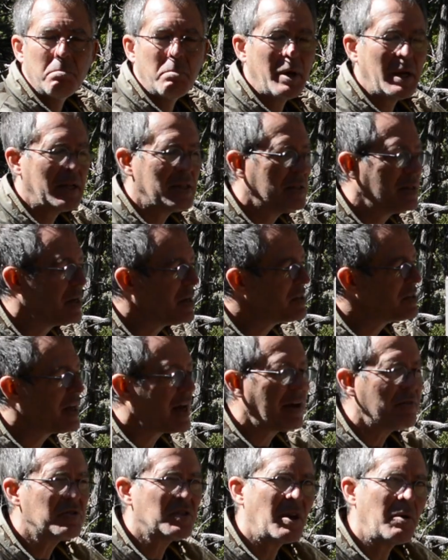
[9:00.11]
But it does
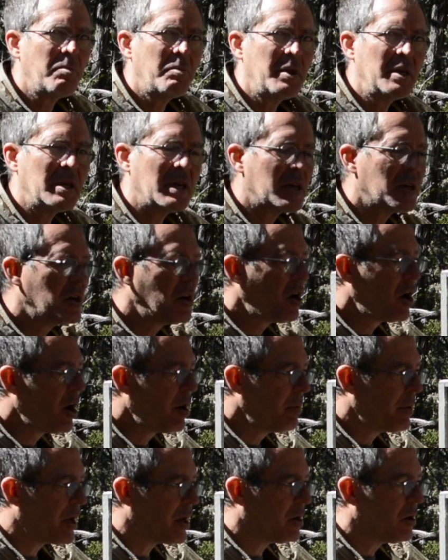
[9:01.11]
have something in
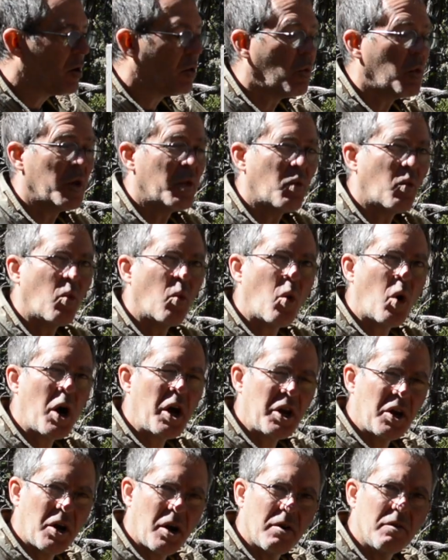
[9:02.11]
common with
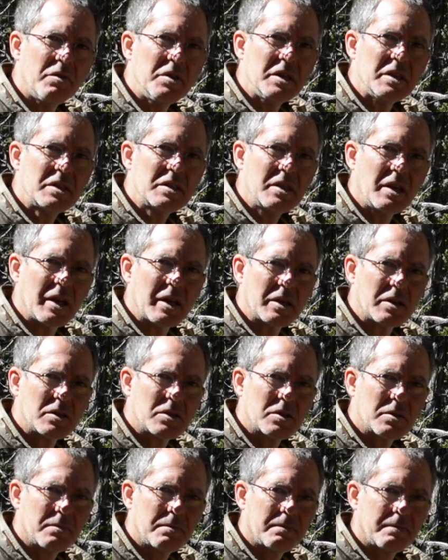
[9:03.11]
one of these
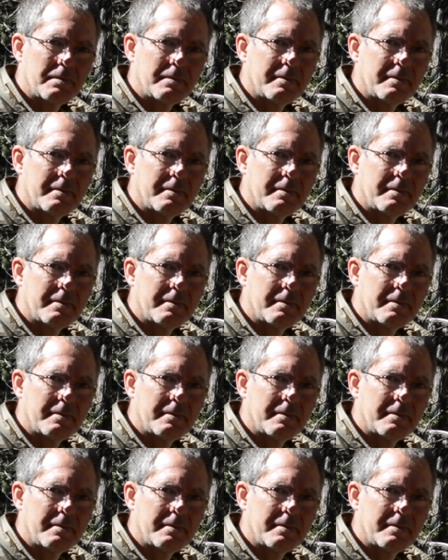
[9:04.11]
things.